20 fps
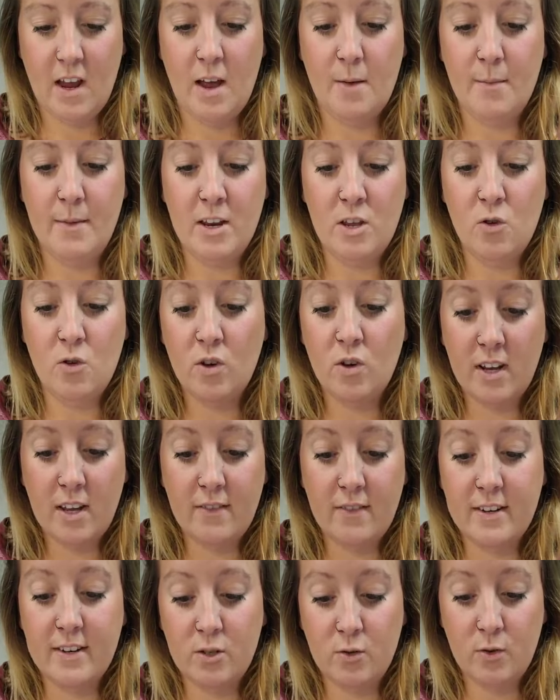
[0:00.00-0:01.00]
I mean, you could
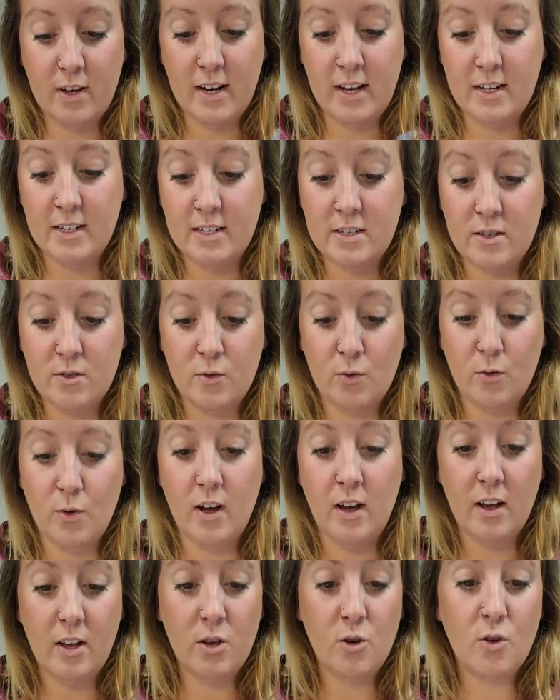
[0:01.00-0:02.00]
even do it into,
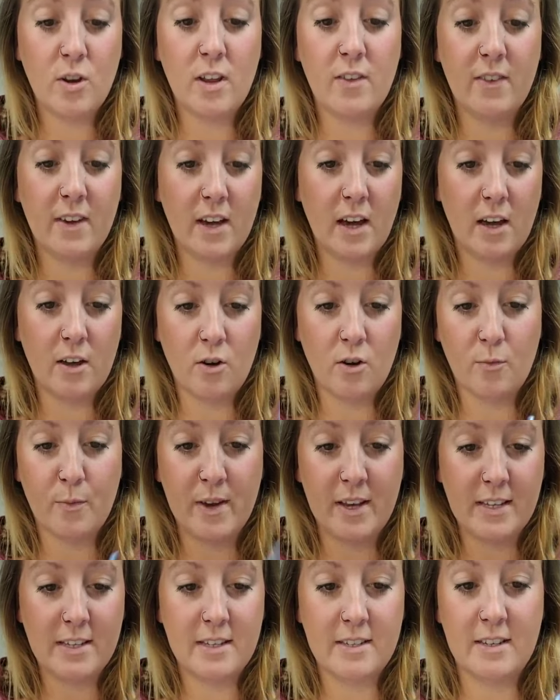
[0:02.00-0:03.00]
you could even cut your
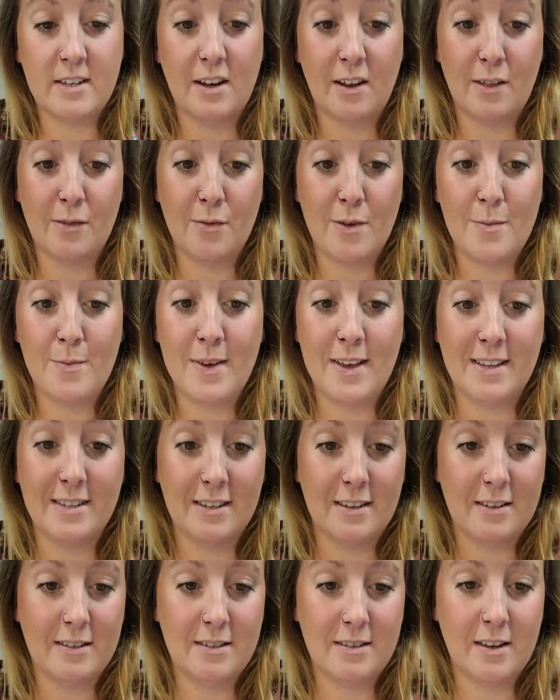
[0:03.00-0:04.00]
pieces into 3
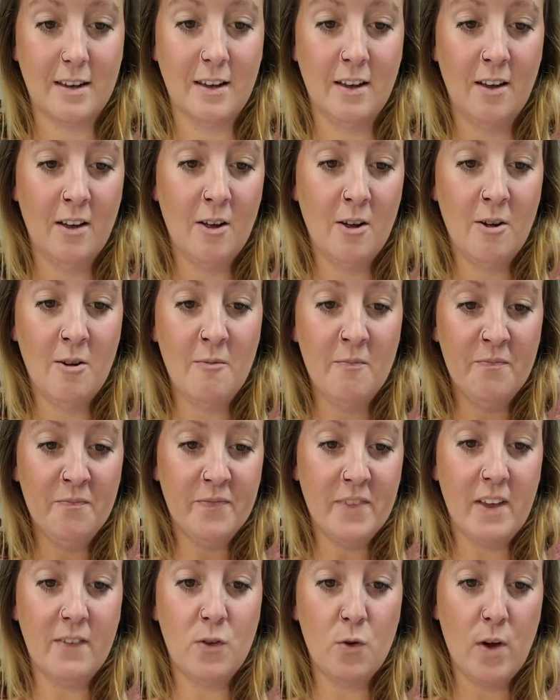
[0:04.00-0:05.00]
pieces
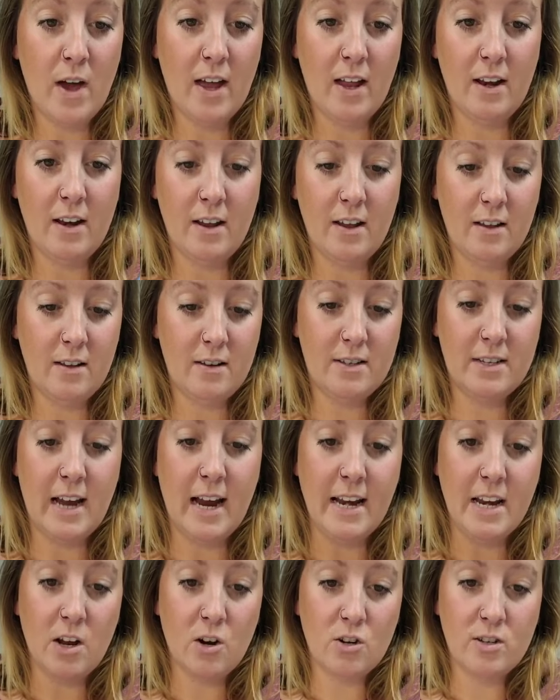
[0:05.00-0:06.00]
if you had
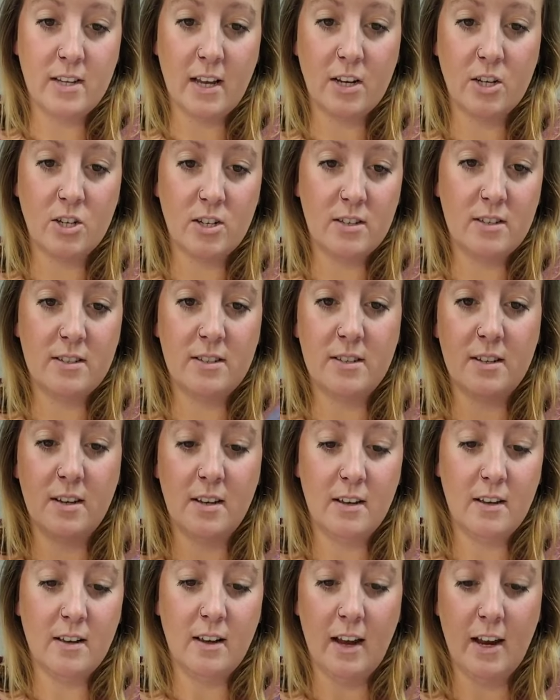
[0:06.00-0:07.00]
tinier sections
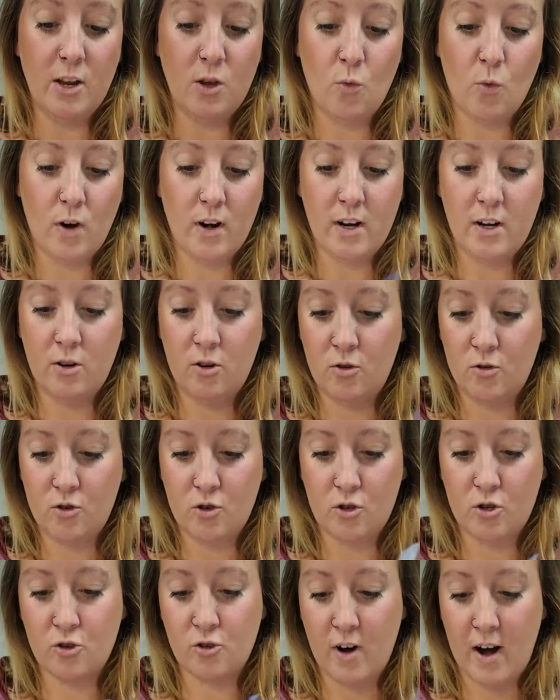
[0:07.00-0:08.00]
and you wanted to use
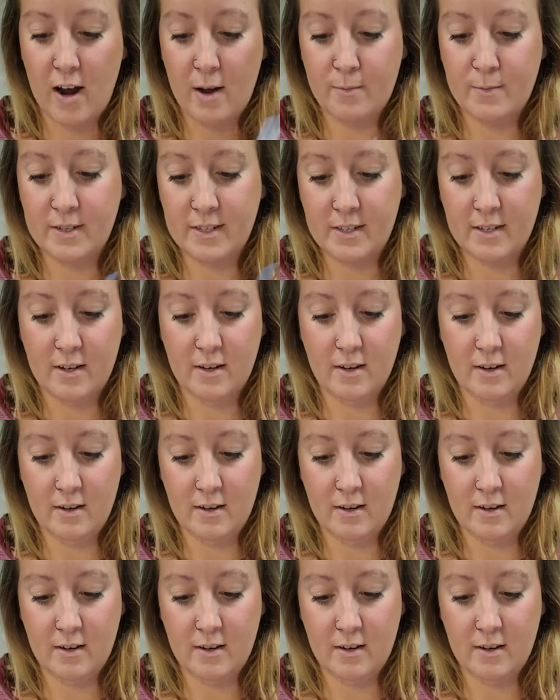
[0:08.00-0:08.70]
your scraps,